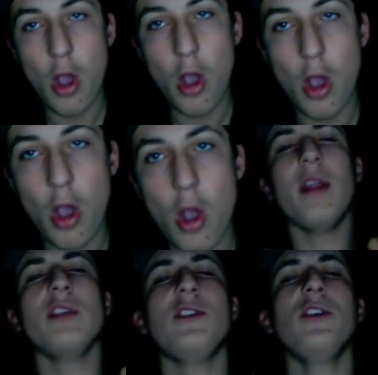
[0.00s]
when it
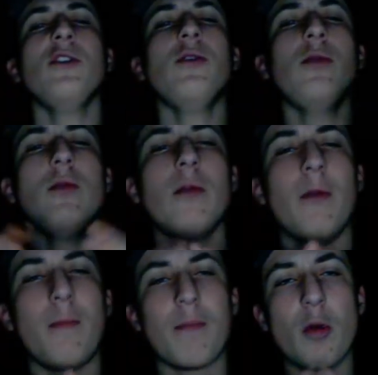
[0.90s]
is you
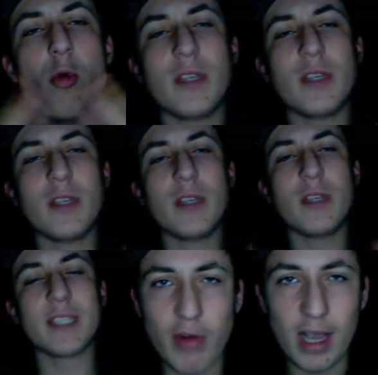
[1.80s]
who is
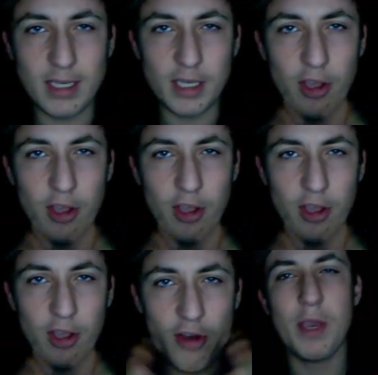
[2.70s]
characterizing the
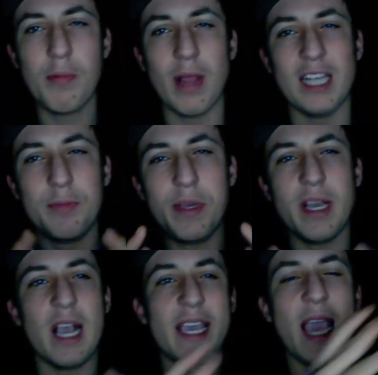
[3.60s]
Iraqi people as being
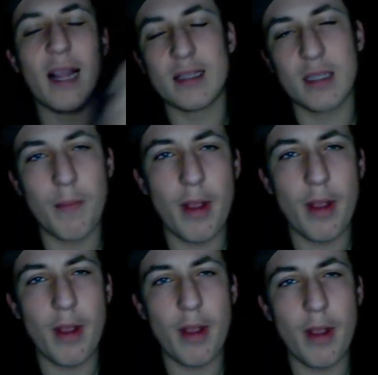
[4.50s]
against
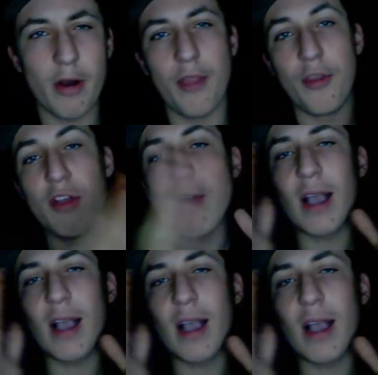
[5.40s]
America and the
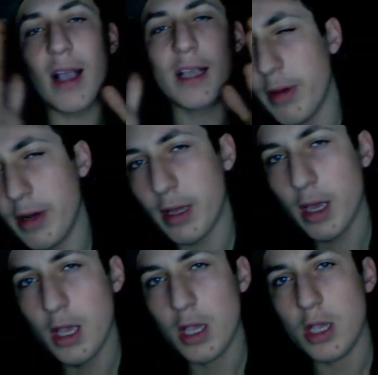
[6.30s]
Iraqi government.
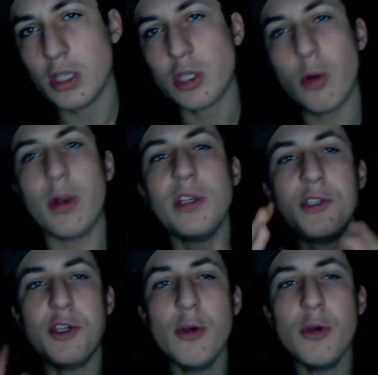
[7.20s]
So it is
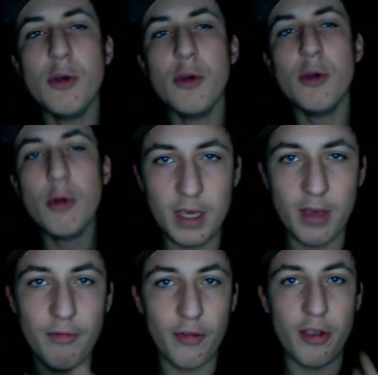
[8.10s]
you who is speaking
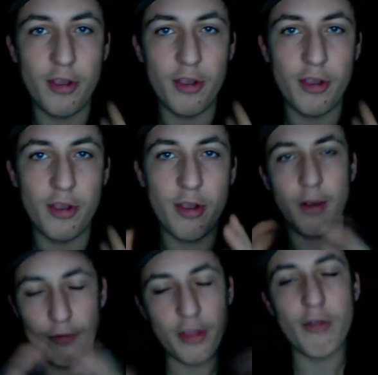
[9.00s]
for the
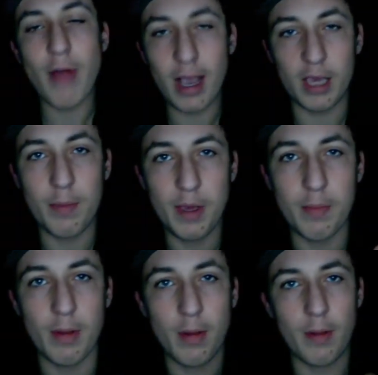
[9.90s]
for the Iraqi people